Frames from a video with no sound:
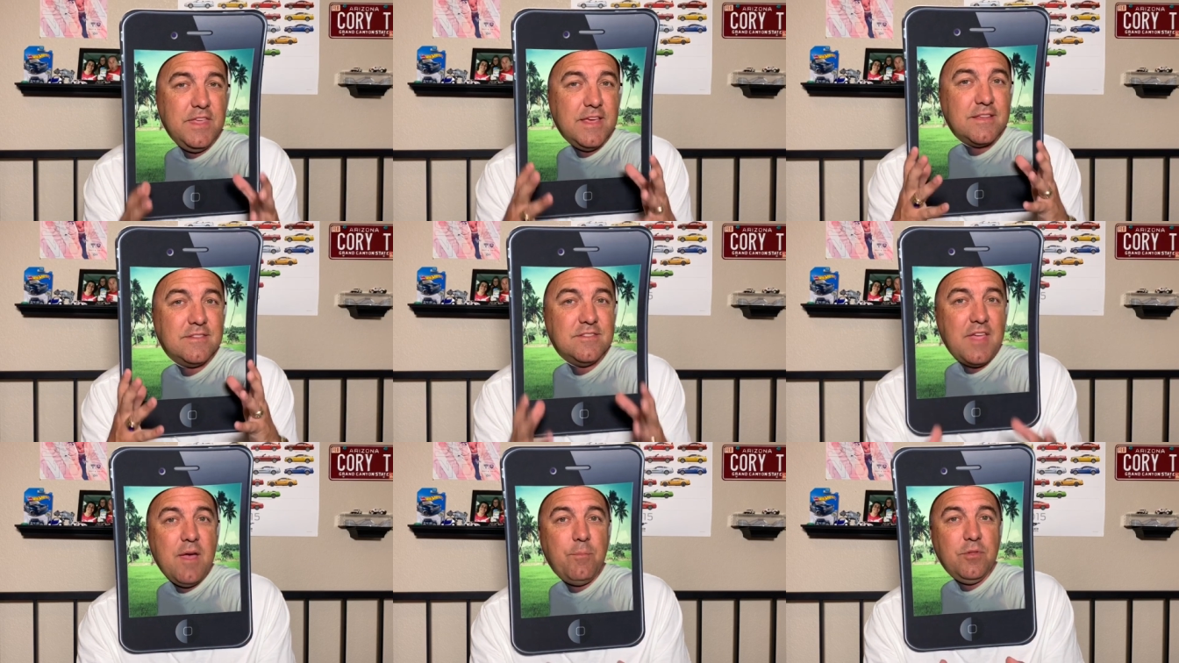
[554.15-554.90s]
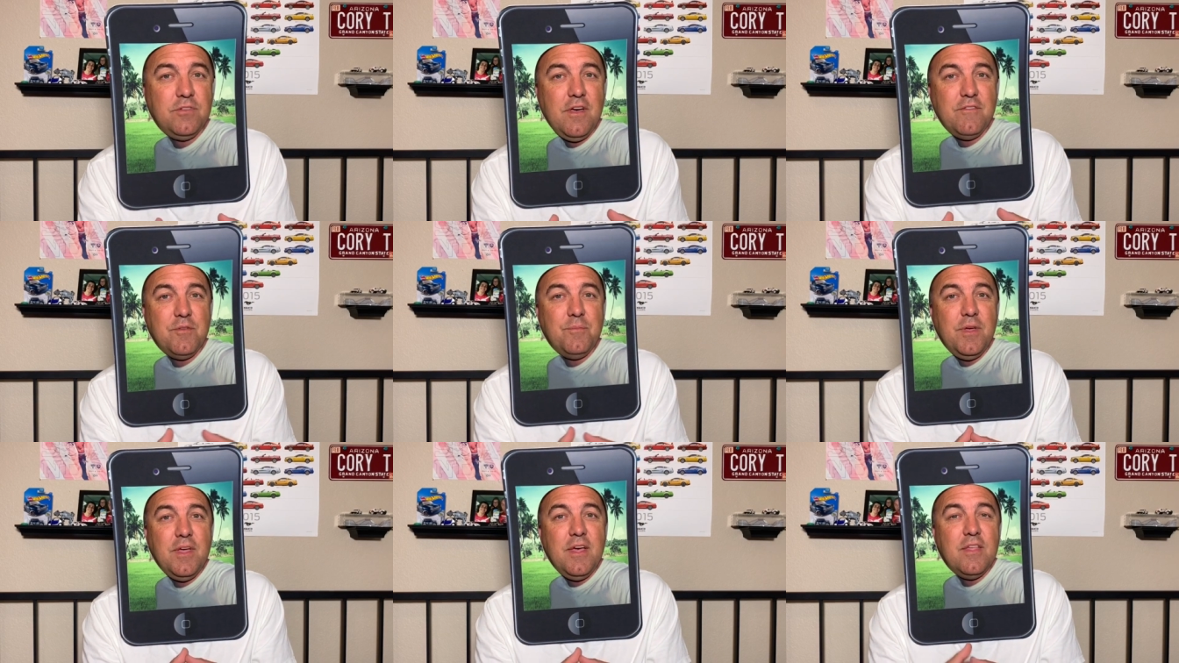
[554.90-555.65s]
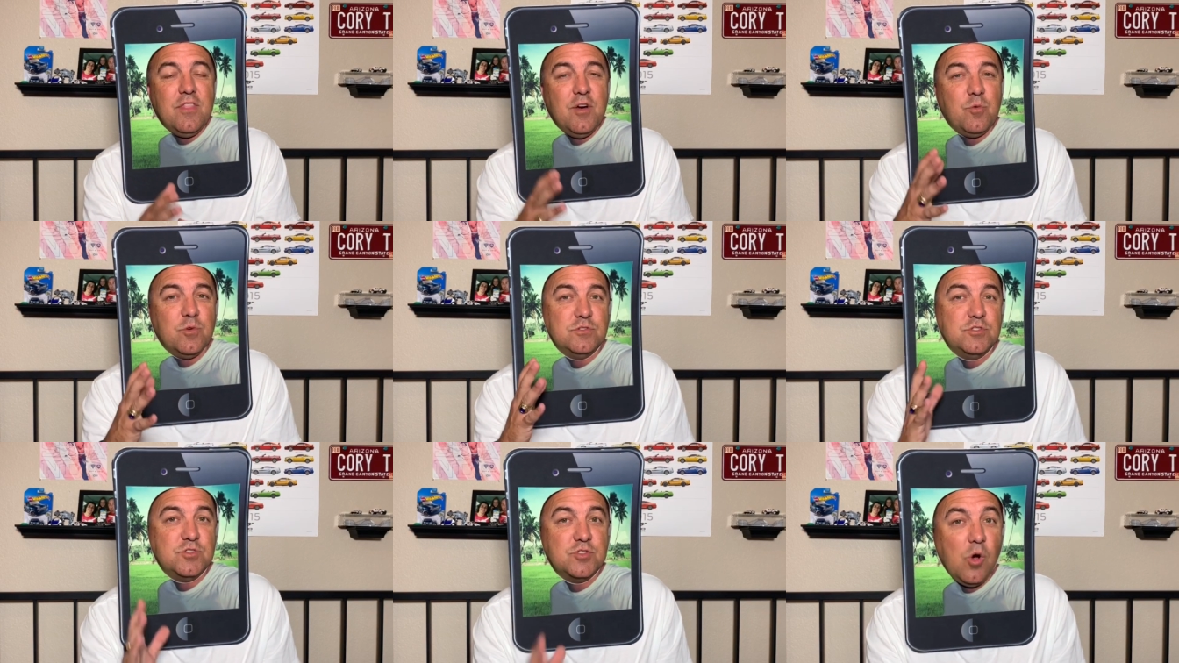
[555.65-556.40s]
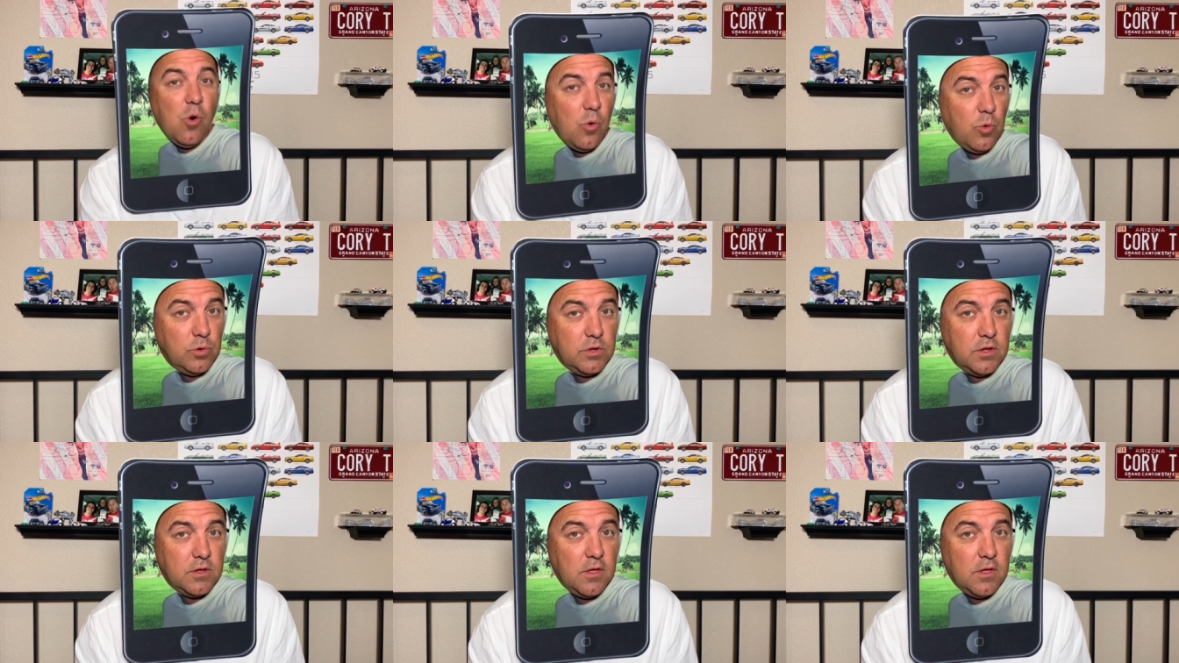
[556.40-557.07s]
examples of them that were sold.